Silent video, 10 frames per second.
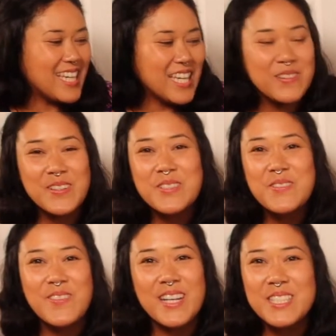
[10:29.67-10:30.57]
It was
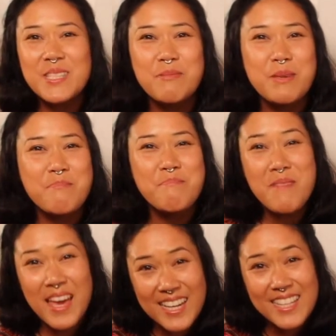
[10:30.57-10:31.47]
fun to be
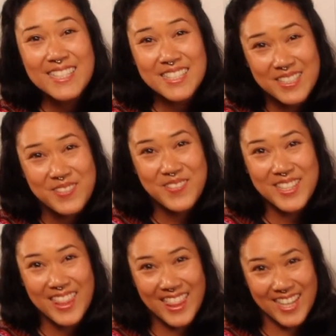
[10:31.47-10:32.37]
many
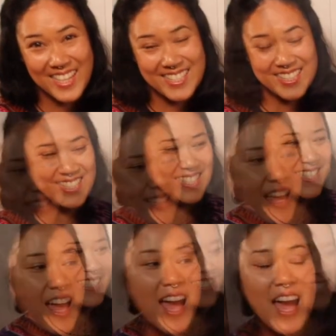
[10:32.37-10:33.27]
different things.
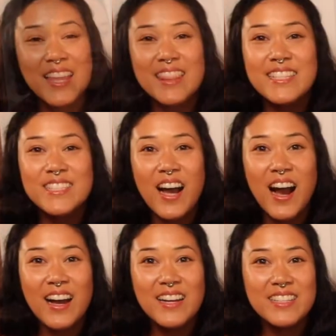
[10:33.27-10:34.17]
And the
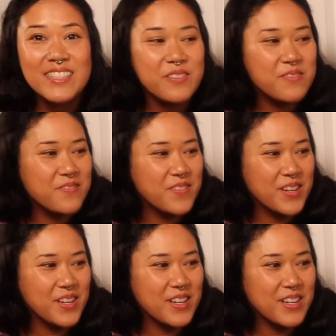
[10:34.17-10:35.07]
child of
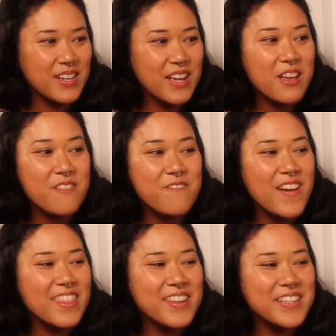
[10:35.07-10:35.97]
fur,
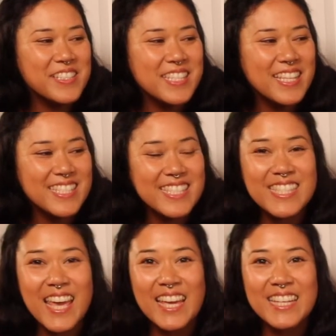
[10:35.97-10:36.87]
feathers,
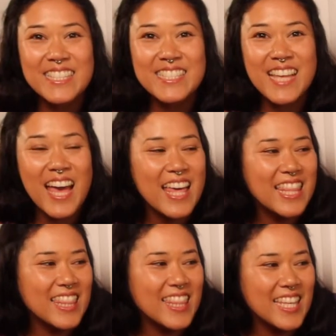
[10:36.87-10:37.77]
scales,
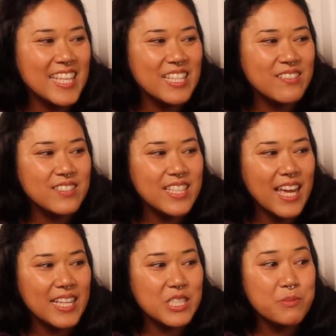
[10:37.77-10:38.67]
leaves,
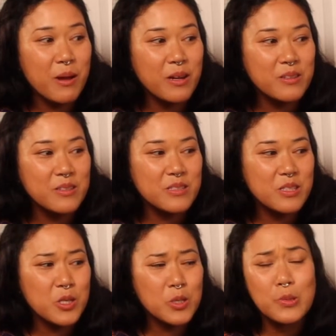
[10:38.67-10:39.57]
and sparkles,
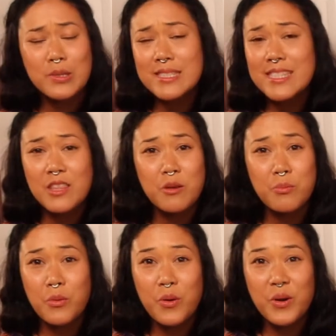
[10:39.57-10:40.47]
who was neither
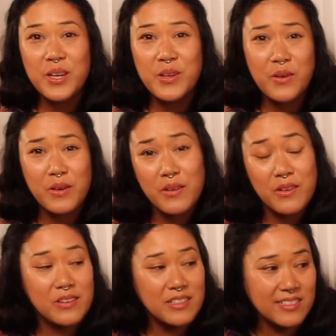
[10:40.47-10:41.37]
boy nor
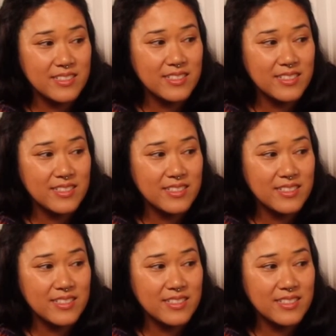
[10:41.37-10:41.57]
girl,